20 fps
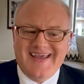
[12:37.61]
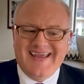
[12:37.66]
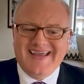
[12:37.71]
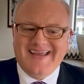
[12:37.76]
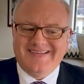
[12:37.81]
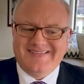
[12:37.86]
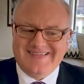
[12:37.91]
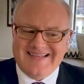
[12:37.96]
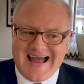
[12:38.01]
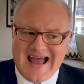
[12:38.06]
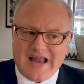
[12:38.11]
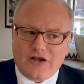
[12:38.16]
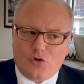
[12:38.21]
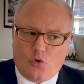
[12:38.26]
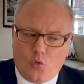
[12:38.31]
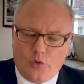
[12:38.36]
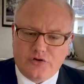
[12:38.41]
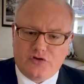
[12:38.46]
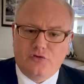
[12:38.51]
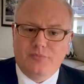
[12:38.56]
is not
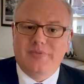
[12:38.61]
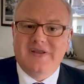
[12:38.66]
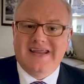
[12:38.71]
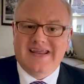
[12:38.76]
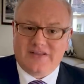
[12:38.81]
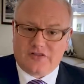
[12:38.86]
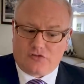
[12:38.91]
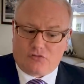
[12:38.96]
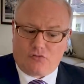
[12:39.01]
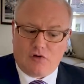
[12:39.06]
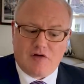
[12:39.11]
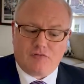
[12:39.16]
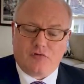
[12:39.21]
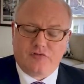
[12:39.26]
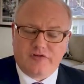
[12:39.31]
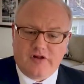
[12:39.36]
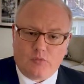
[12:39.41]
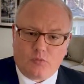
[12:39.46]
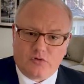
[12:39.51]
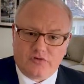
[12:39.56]
going to be at the
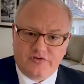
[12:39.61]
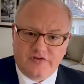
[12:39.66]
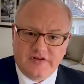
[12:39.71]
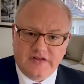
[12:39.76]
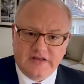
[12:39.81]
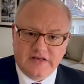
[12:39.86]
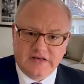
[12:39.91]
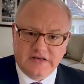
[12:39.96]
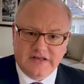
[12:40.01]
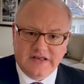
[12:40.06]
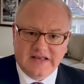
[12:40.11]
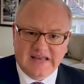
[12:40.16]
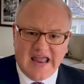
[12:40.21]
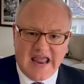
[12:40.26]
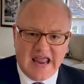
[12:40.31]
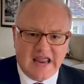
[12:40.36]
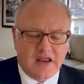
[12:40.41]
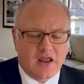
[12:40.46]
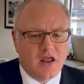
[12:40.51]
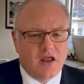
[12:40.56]
levels that we're seeing
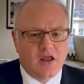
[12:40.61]
today.